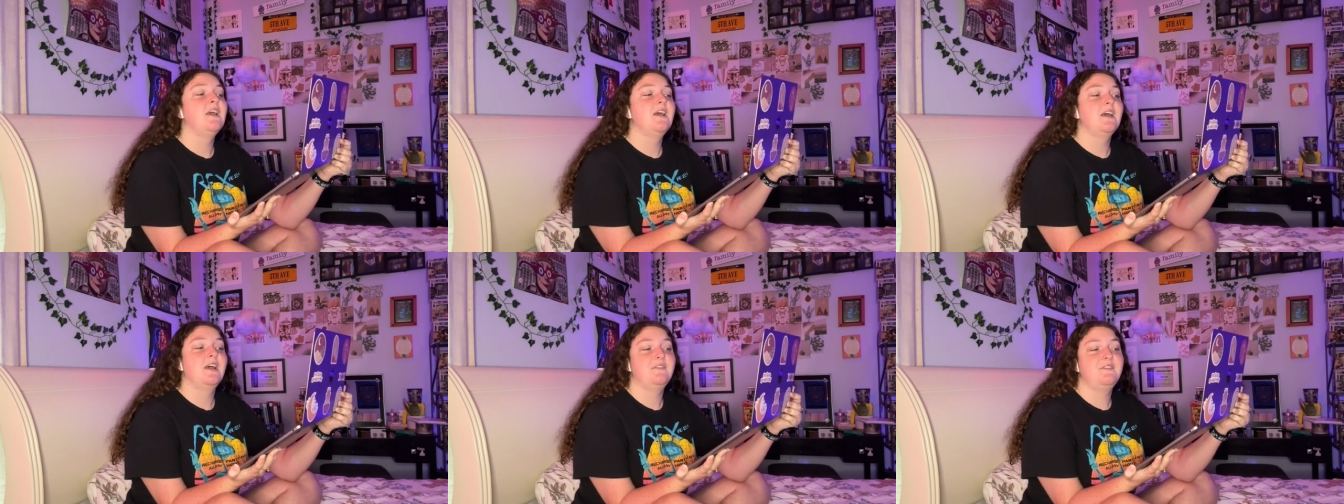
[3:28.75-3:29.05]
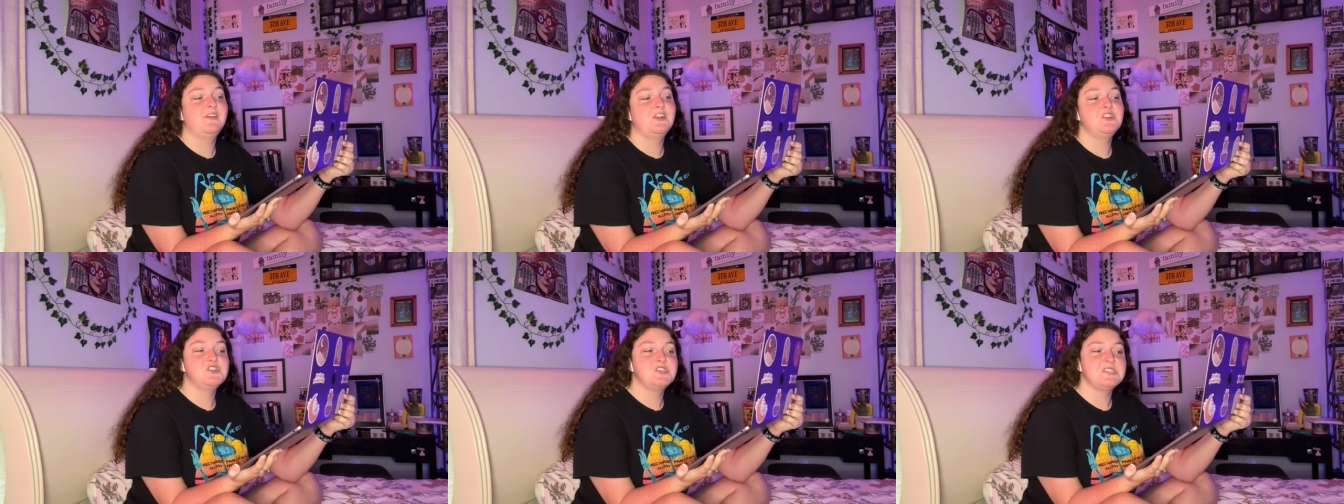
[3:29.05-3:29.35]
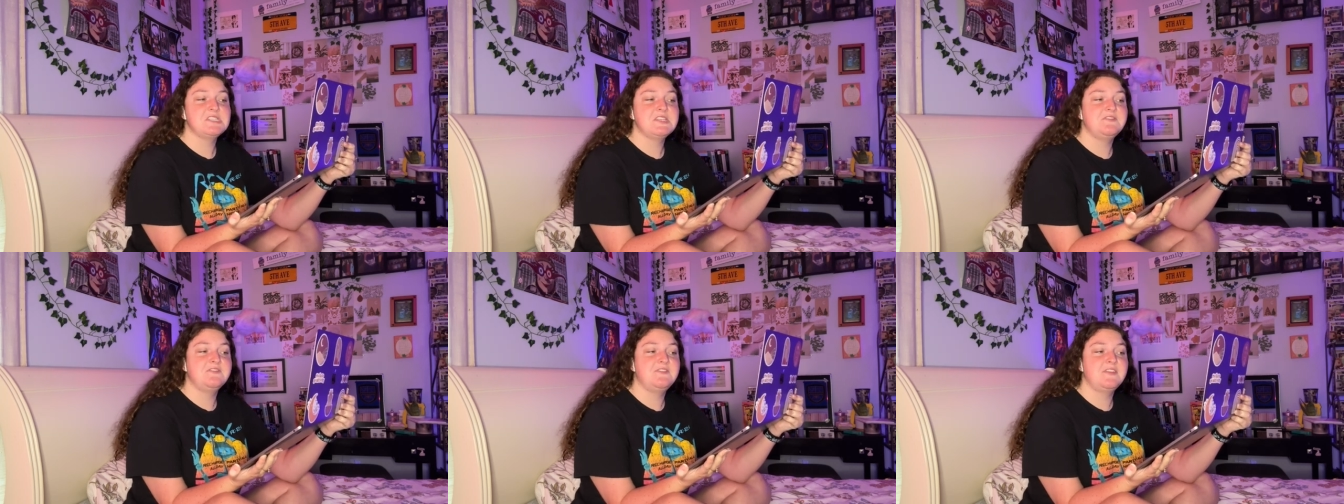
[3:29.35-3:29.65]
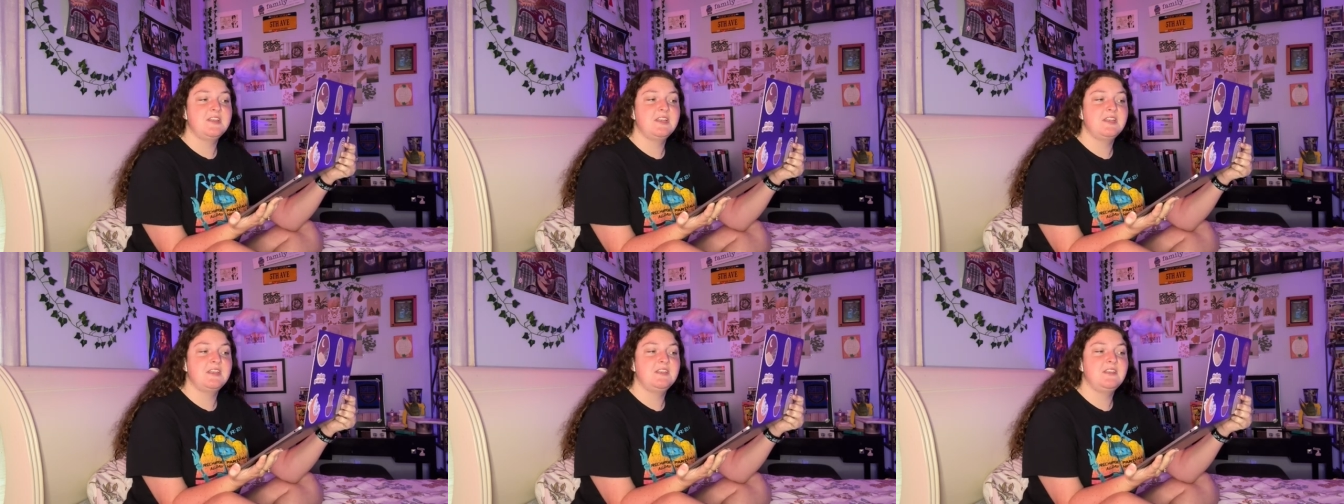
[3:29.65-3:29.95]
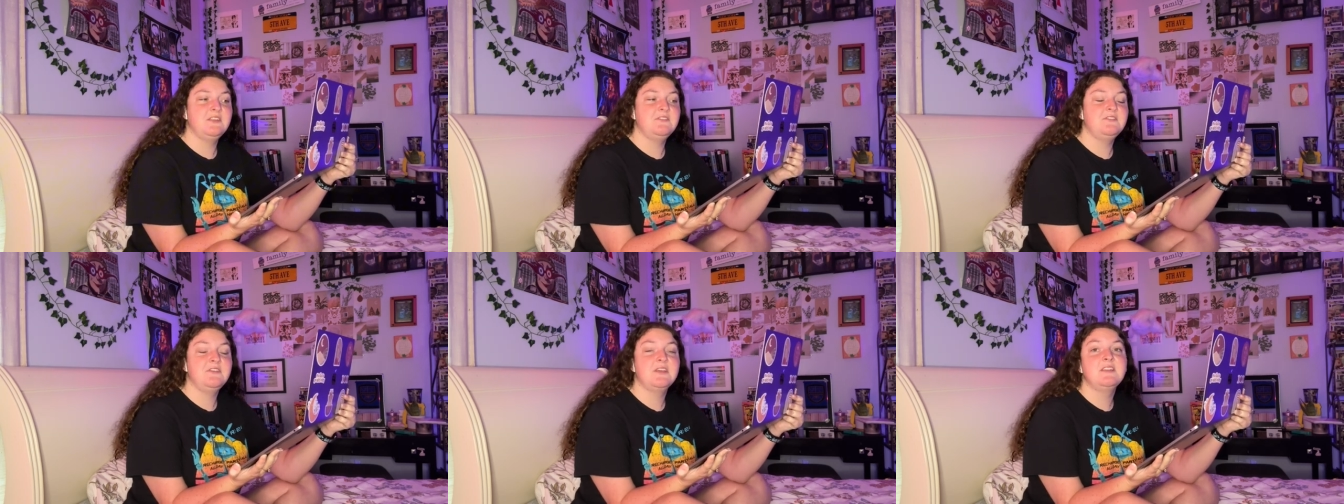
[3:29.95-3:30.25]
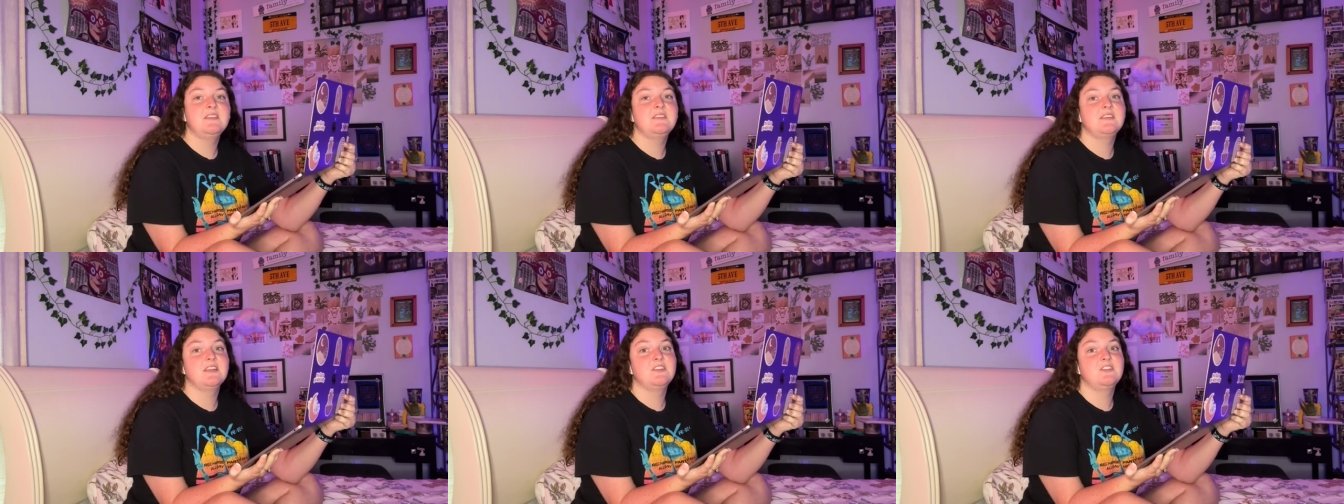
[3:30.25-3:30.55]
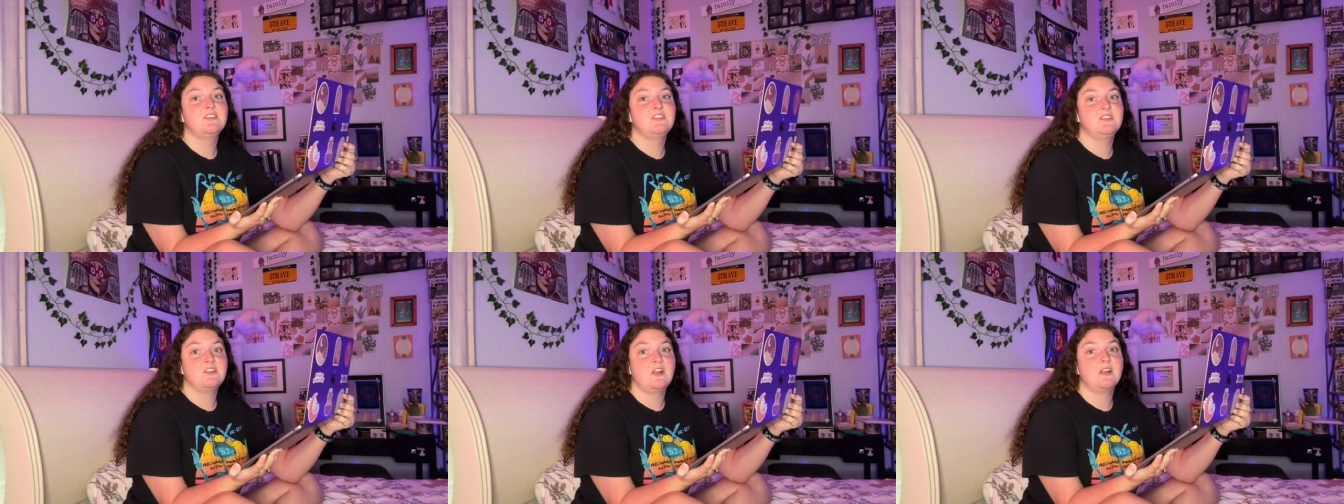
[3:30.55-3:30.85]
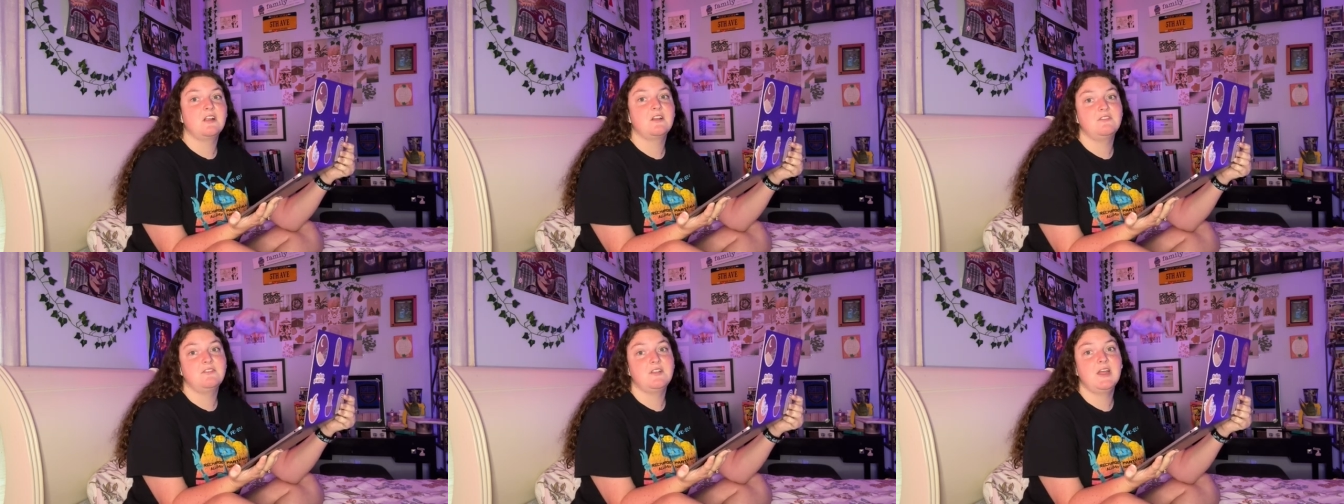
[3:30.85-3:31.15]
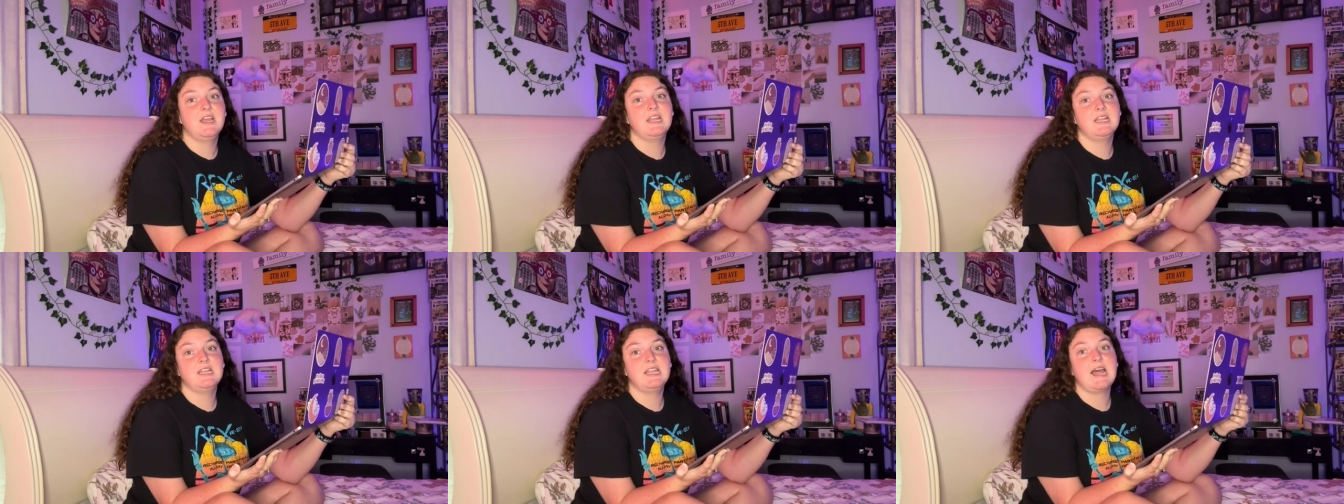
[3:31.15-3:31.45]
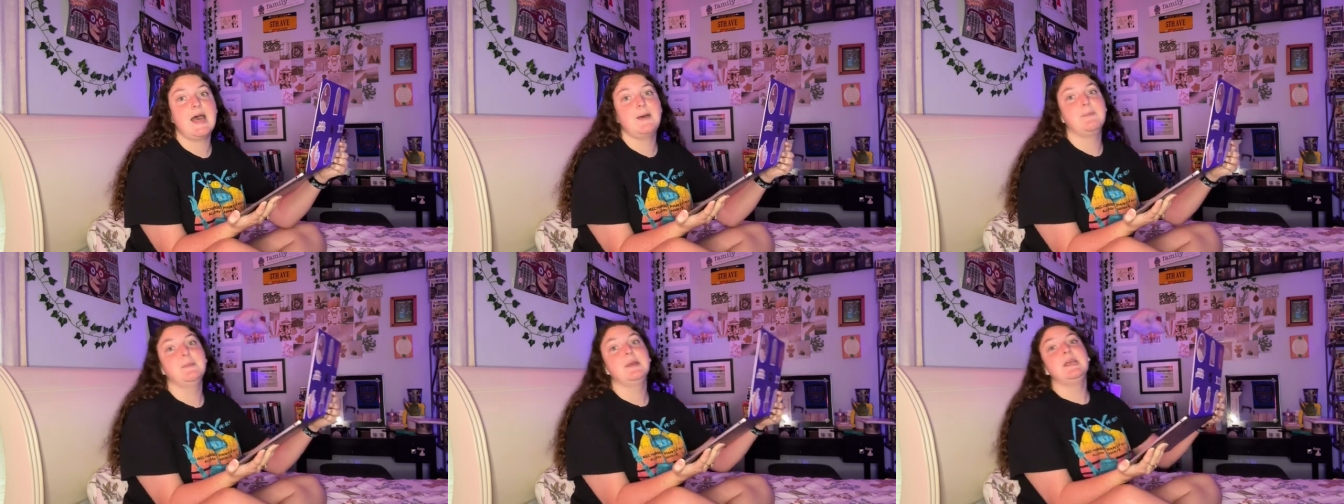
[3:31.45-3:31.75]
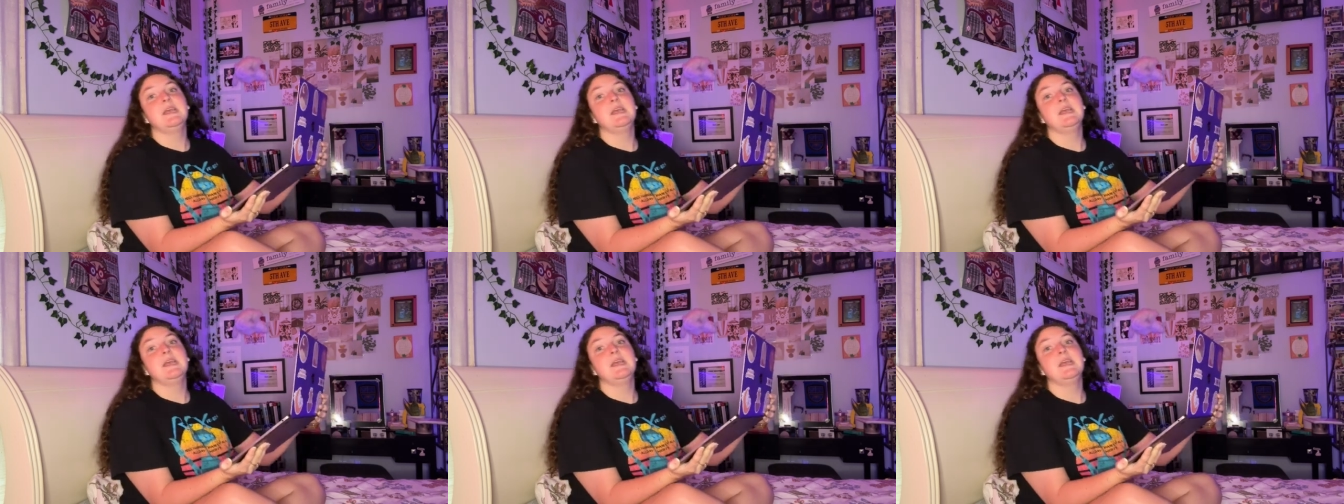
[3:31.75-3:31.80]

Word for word: Avengers Infinity Defense and Stark Flight Lab.